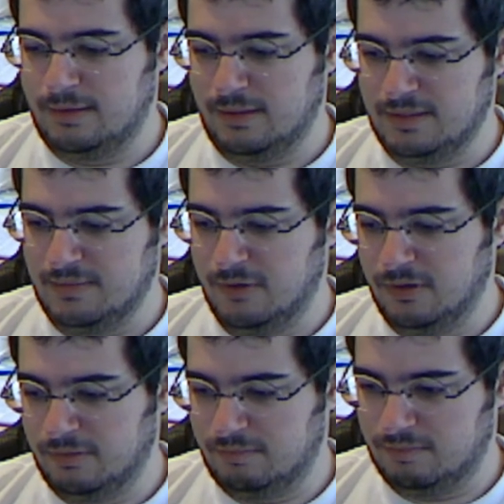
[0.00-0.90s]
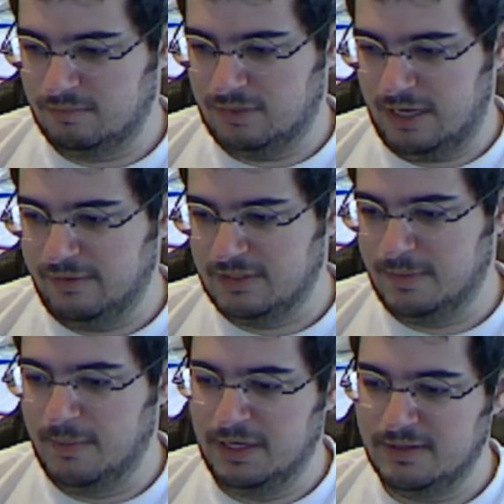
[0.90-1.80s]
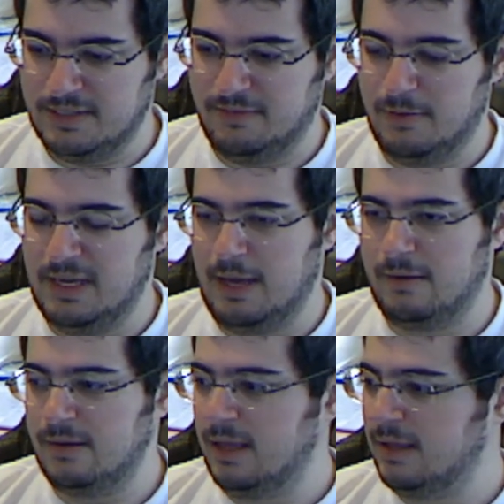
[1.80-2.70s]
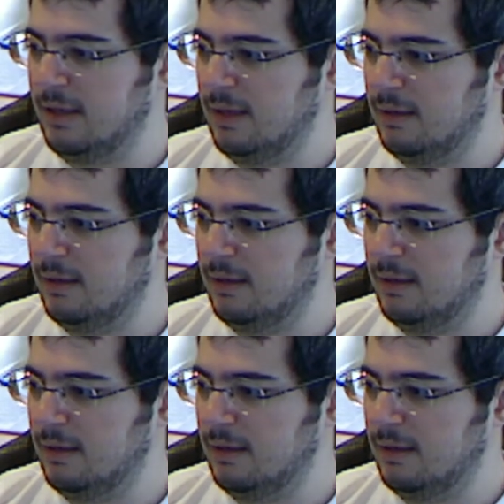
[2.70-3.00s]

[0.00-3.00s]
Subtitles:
There's some more kind of experimental stuff coming out, like